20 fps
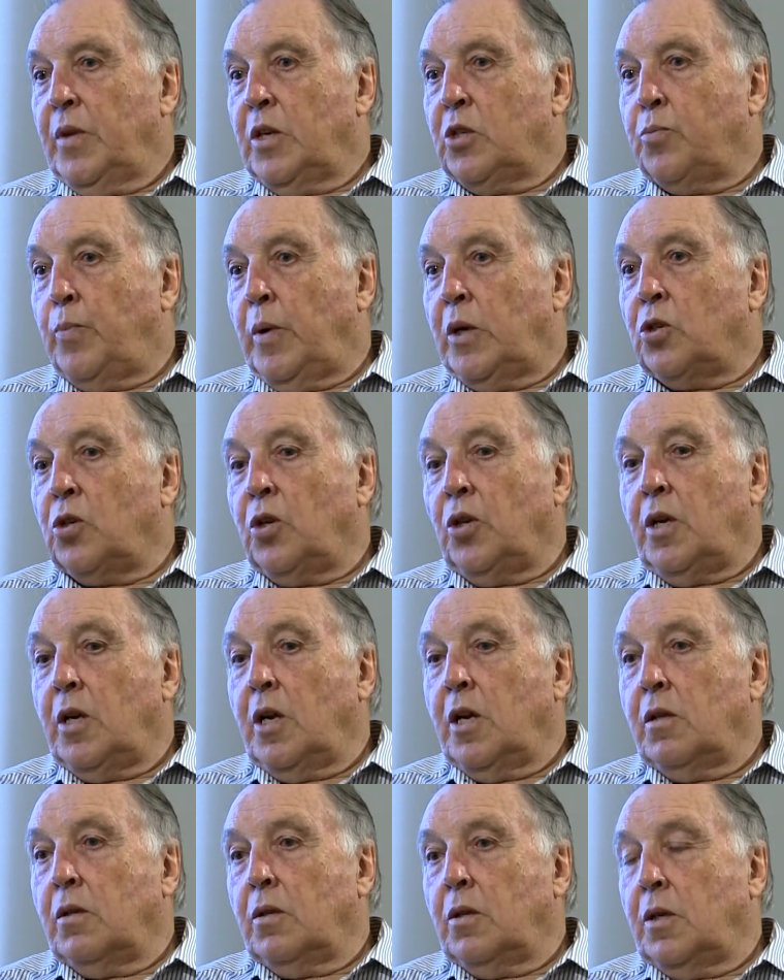especially
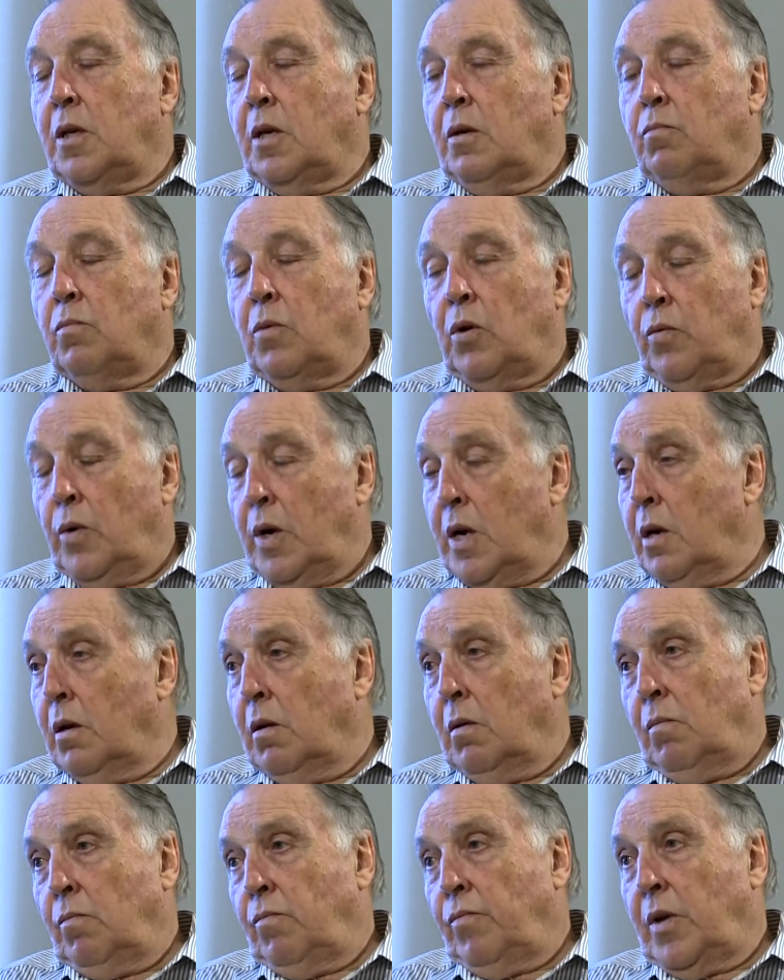in the
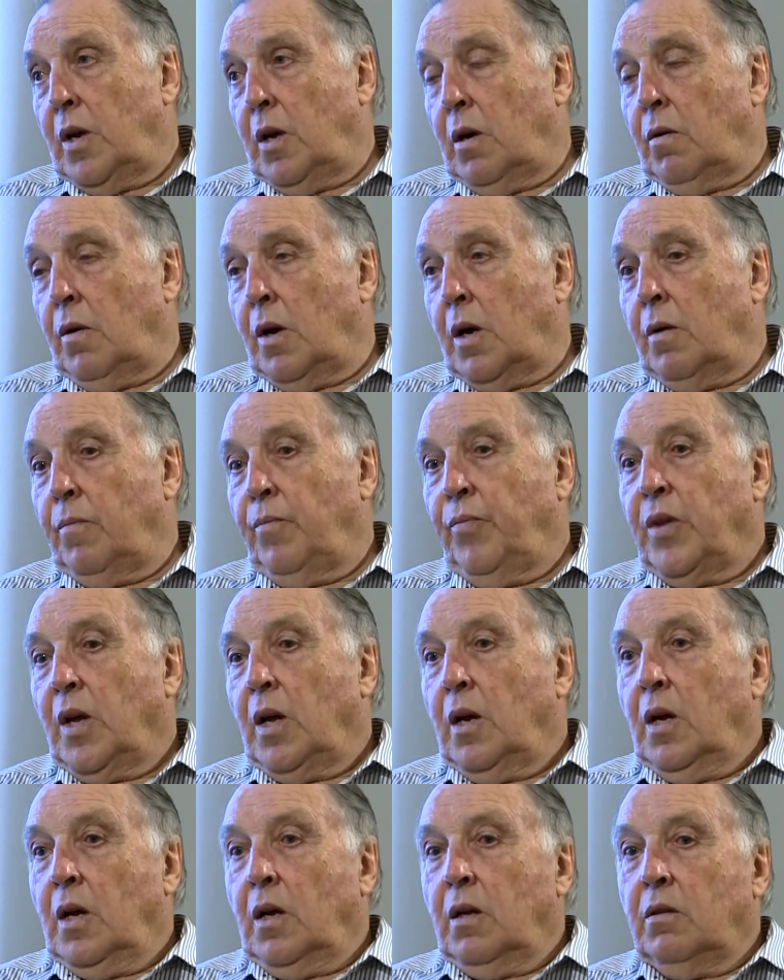marine area,
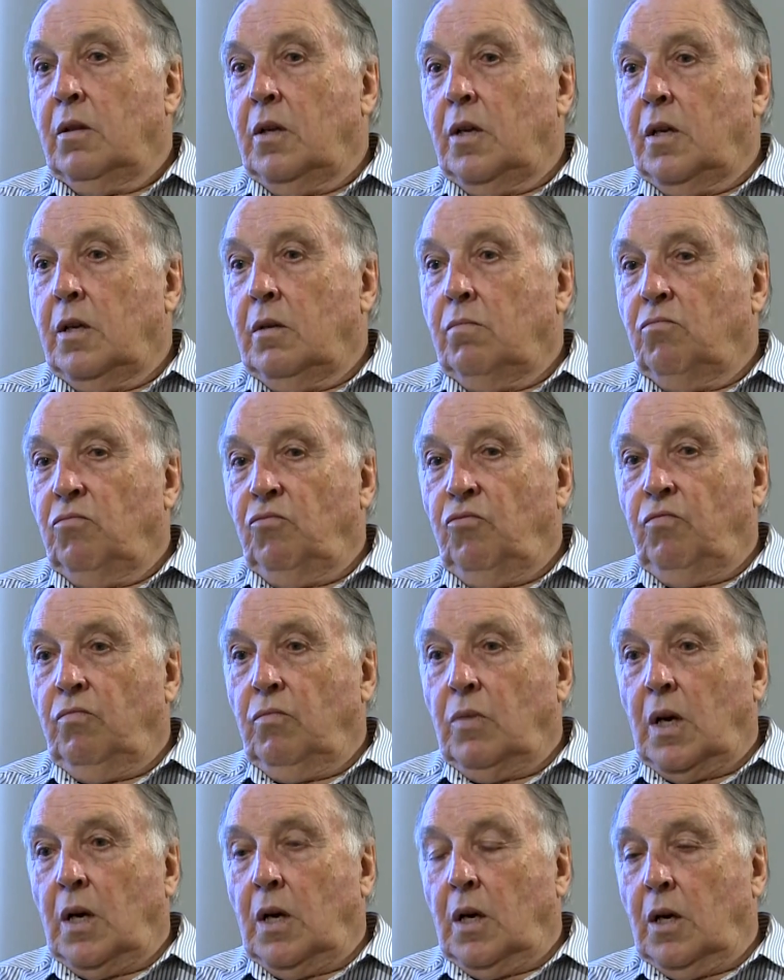the
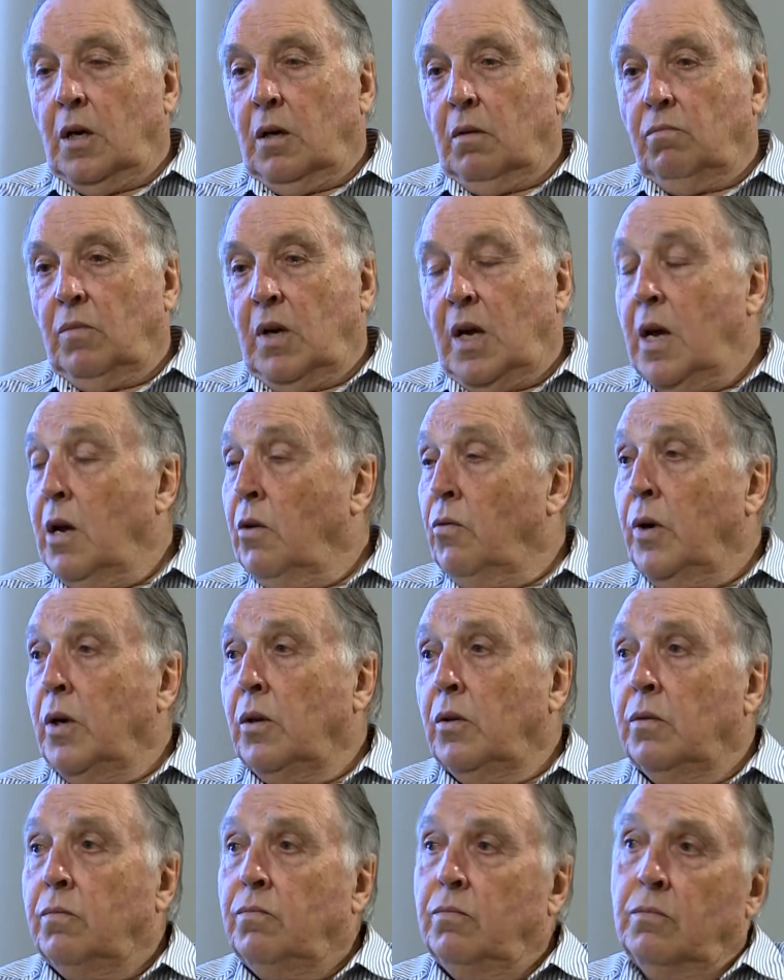
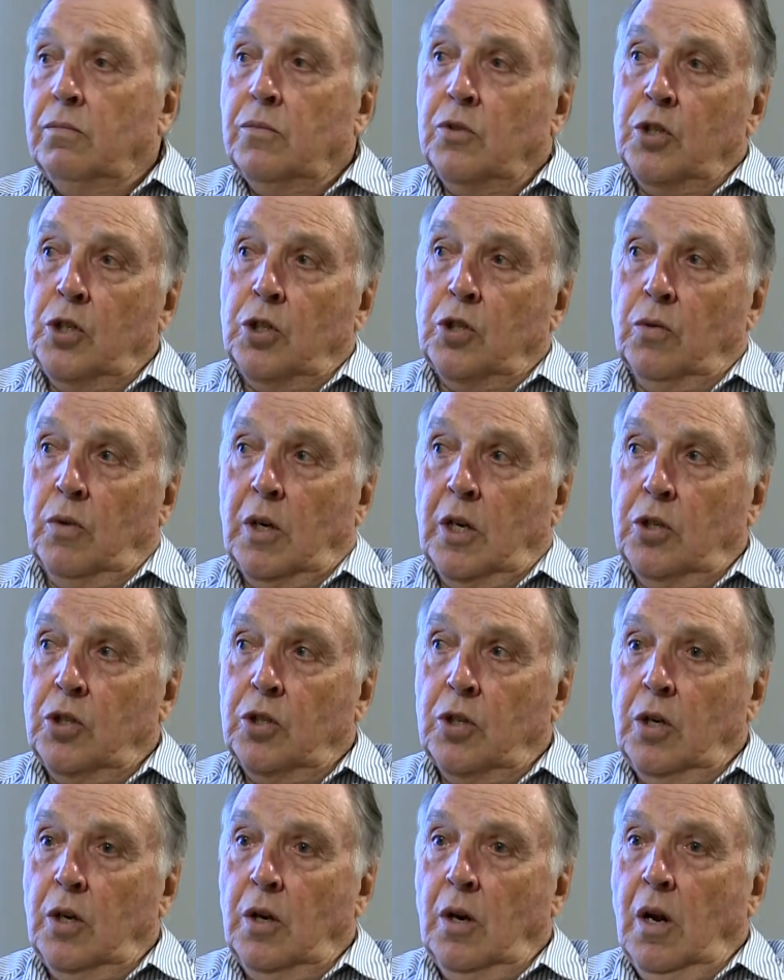aerial
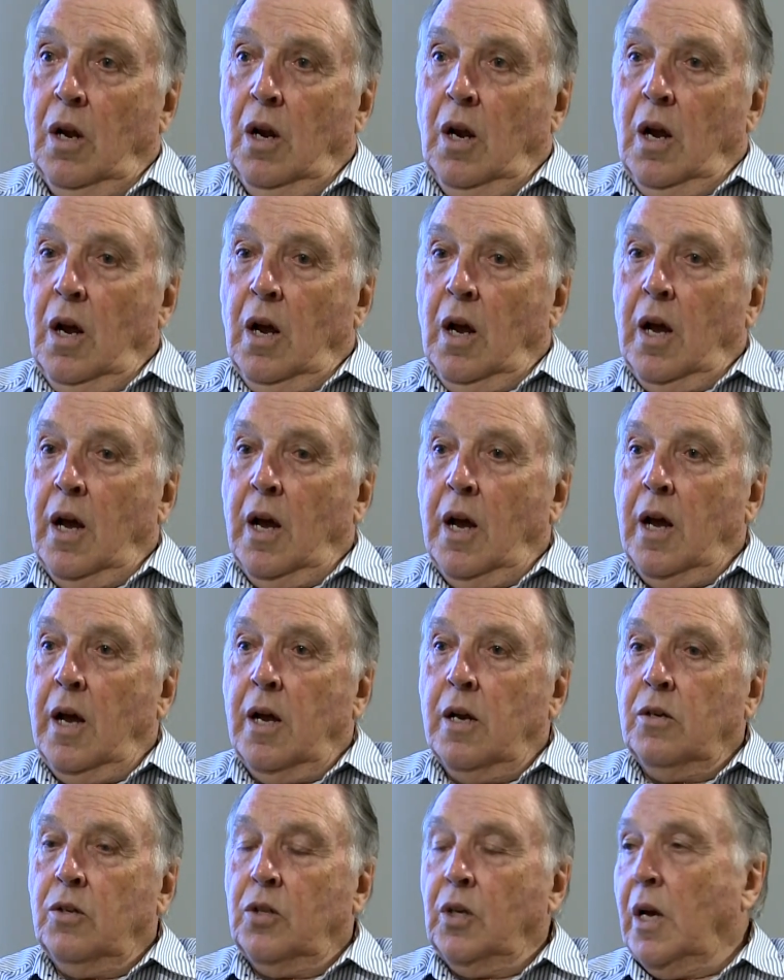situation,
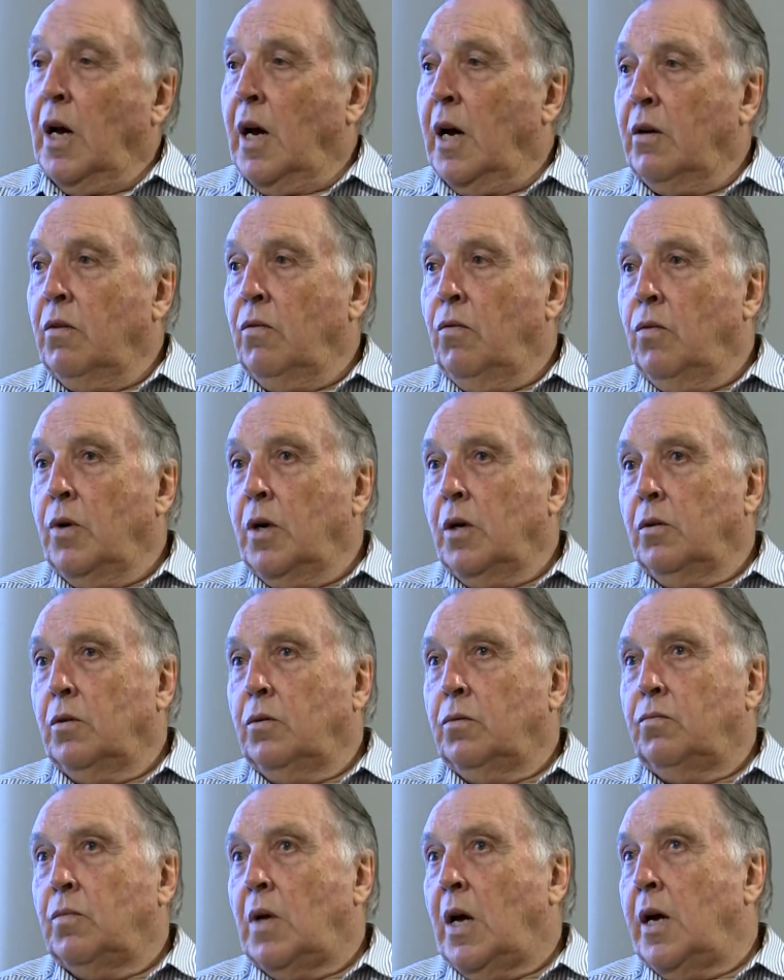and the garden
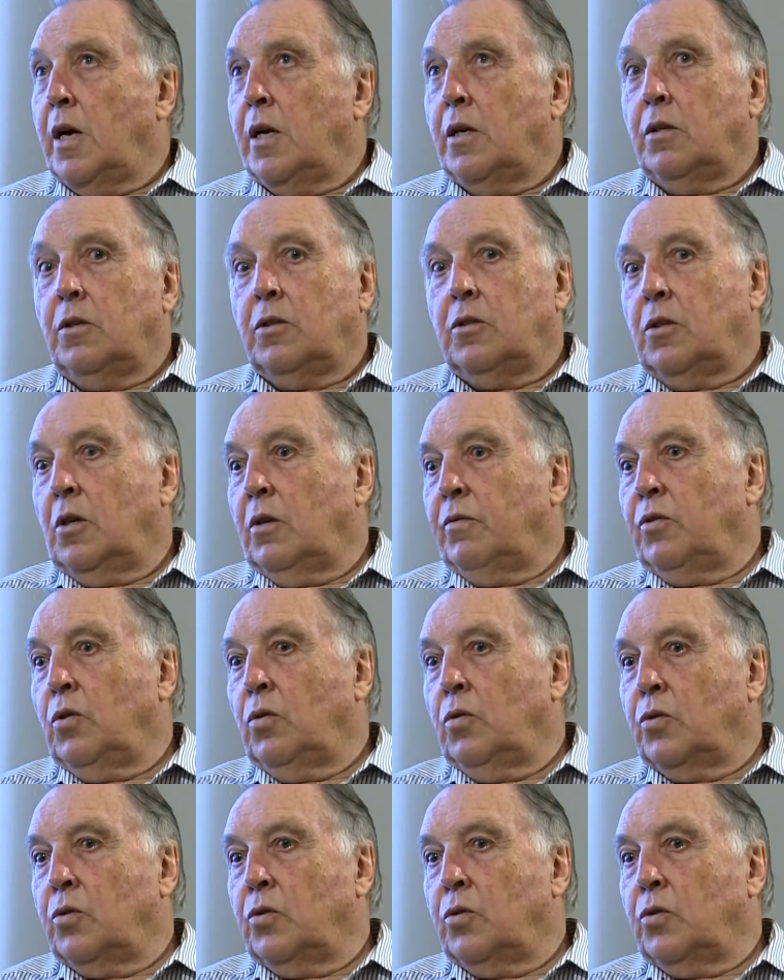reel, and of